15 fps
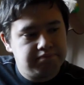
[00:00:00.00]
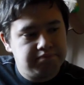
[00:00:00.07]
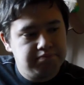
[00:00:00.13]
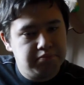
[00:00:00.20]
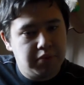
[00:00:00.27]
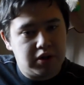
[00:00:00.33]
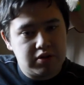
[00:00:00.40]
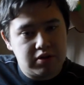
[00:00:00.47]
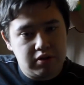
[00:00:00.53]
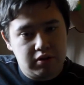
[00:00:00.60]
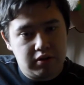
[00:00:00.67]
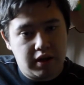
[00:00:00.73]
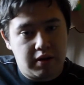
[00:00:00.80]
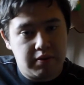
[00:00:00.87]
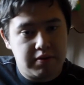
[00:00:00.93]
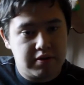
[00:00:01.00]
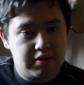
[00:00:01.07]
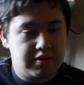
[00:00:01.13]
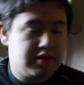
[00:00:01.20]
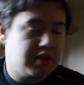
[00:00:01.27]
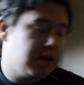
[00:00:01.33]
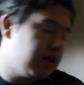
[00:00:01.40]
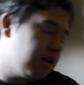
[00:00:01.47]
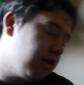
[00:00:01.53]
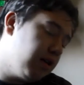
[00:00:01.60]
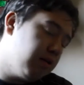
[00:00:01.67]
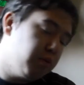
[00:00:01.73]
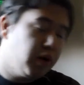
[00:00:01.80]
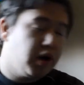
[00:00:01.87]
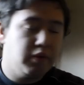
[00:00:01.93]
model that was
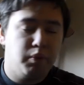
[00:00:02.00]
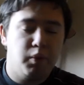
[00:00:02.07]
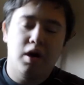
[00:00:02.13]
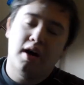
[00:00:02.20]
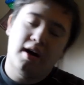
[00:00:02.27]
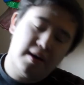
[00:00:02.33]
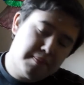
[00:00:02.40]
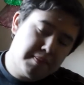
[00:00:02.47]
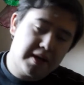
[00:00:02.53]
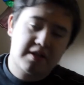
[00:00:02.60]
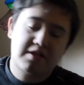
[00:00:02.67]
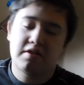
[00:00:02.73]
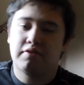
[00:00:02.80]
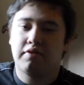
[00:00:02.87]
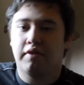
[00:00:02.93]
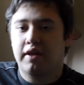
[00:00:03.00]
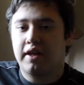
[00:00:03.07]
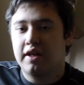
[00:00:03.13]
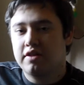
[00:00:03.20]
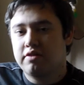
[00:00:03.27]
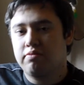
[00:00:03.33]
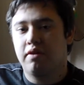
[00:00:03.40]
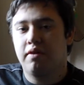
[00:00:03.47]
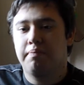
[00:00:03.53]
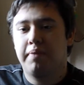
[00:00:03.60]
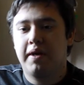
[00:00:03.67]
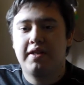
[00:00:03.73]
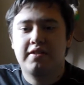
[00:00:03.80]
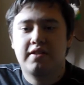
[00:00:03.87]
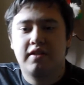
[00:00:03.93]
well, what I picked up from a kit swap.
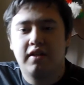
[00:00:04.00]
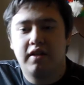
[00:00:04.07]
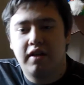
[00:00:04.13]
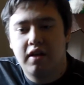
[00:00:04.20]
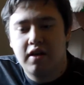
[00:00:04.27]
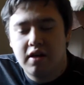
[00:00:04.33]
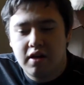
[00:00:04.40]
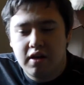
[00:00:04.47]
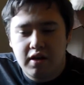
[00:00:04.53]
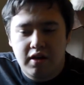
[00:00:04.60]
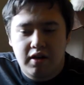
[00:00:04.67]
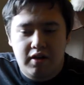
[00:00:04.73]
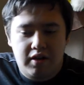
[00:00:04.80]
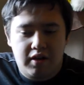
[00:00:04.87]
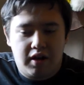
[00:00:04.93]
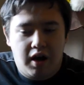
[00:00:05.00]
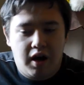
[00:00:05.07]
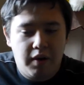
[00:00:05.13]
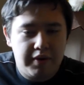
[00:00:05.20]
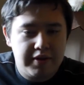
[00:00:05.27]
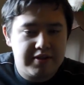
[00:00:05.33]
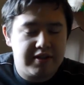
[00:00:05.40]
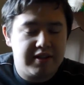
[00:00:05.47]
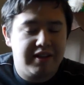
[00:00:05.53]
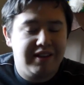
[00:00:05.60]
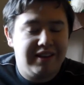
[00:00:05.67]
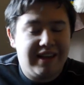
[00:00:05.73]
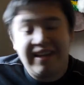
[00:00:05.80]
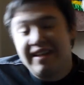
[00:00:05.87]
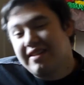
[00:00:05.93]
Basically, I went in the
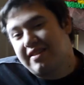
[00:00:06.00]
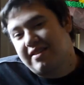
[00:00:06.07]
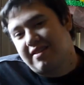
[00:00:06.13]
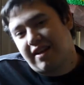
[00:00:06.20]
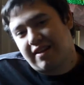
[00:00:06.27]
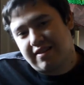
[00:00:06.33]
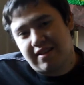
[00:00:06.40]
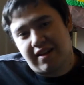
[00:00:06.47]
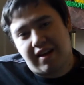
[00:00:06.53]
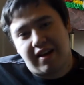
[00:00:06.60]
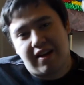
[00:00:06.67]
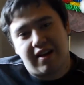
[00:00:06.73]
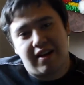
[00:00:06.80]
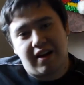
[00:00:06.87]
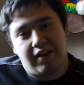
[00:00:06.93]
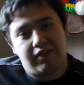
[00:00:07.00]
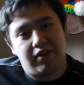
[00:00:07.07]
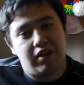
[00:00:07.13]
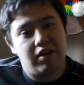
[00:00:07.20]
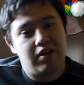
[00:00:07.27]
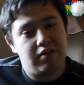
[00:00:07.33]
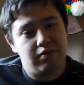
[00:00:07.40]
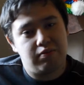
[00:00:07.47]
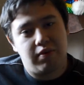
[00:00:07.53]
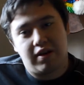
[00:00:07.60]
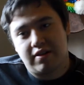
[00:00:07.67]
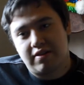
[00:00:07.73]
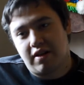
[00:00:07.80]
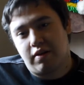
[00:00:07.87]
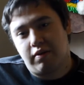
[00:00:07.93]
late Saturday afternoon, by
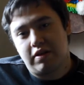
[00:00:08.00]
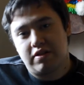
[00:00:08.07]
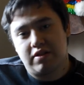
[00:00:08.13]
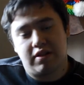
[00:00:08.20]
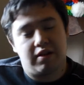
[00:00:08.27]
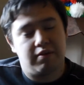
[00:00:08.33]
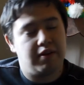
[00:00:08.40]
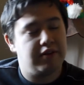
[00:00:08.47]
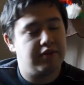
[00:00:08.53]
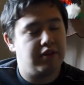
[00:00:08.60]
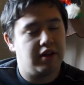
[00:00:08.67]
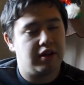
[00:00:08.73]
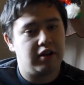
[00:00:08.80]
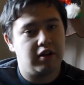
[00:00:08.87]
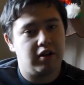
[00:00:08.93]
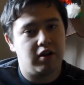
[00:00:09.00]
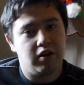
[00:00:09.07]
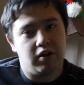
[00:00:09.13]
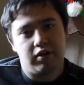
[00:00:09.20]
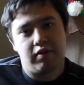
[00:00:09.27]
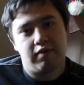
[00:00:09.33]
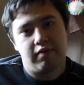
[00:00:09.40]
the time everything had gone.